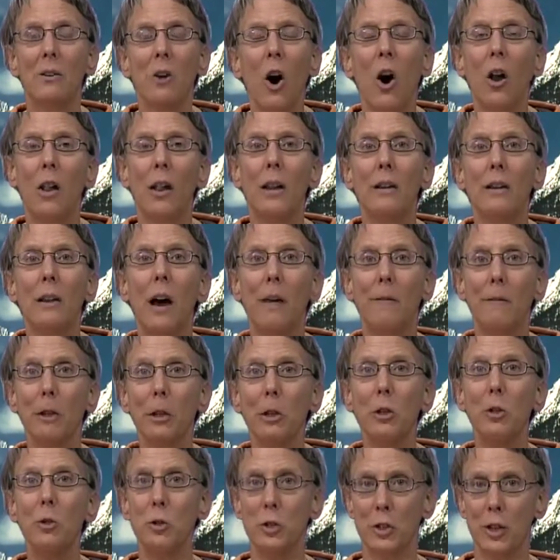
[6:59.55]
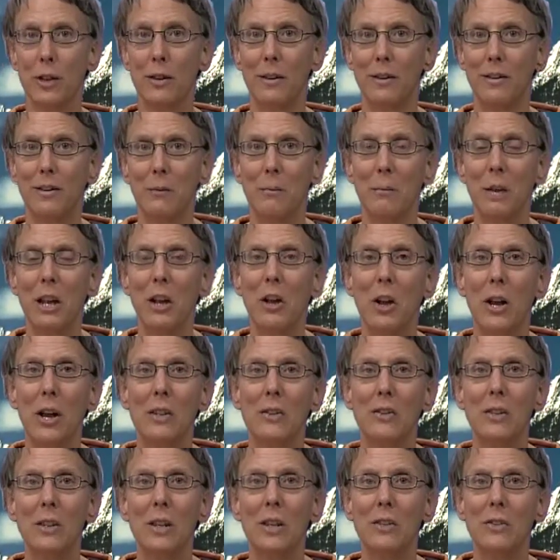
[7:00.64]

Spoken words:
call it Lovolution, because